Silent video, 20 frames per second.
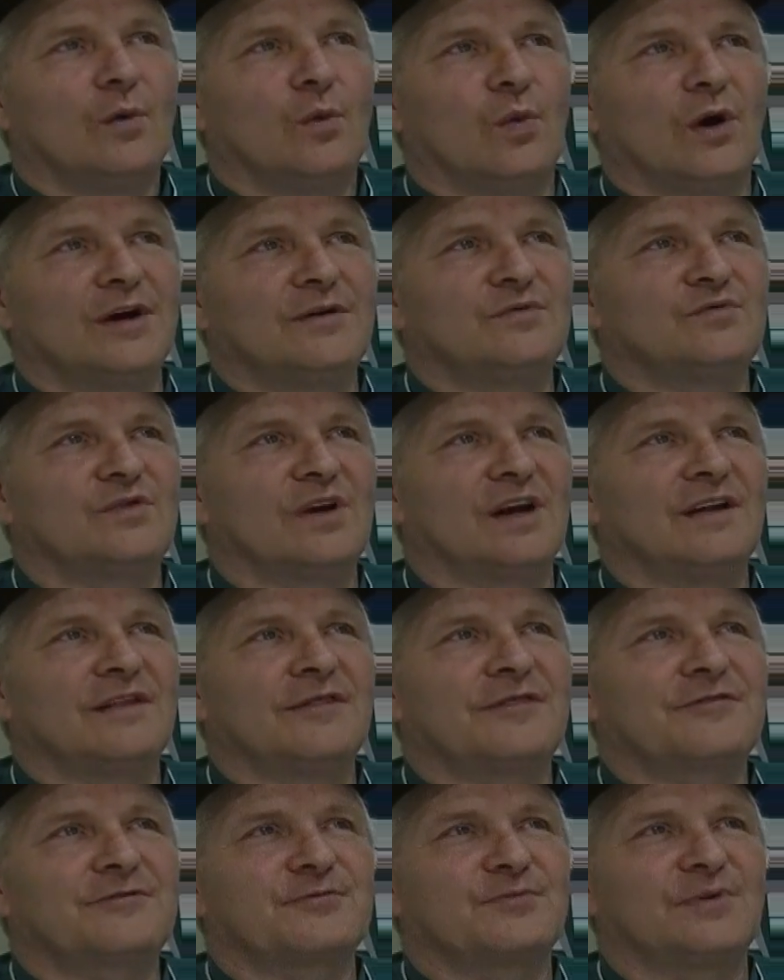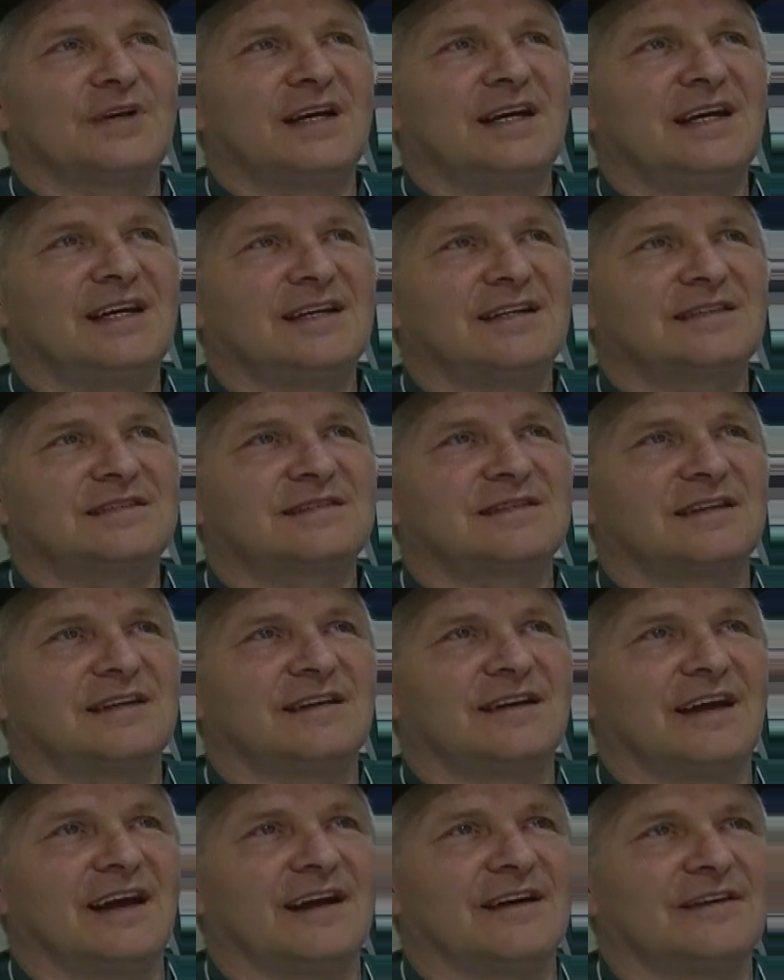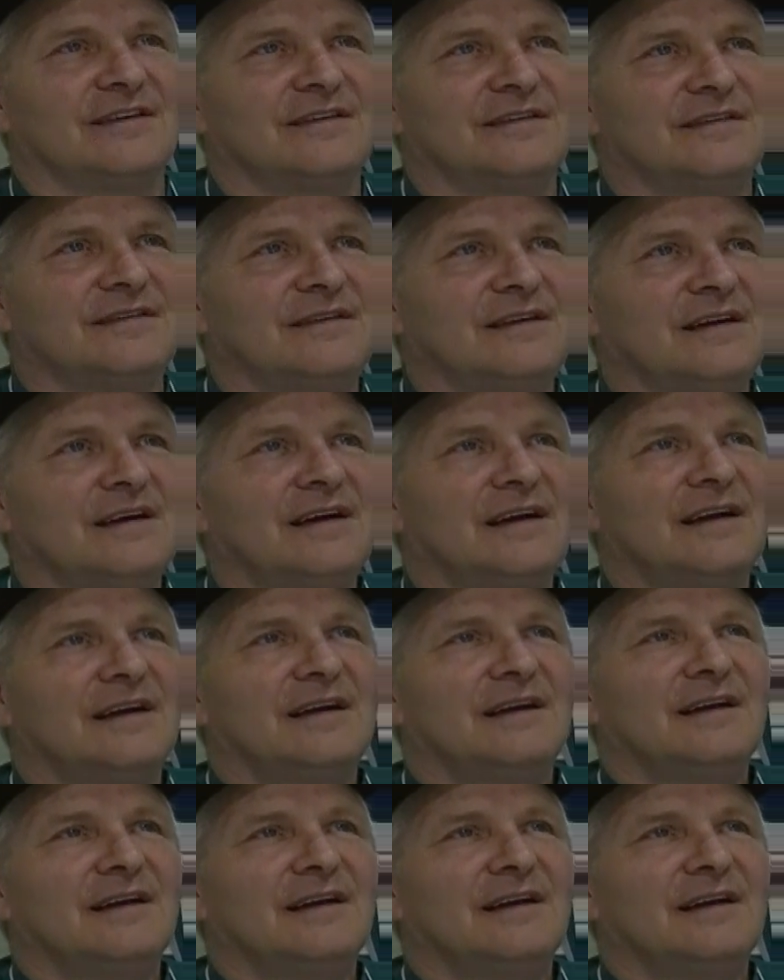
1 run, 3 hits, and an error.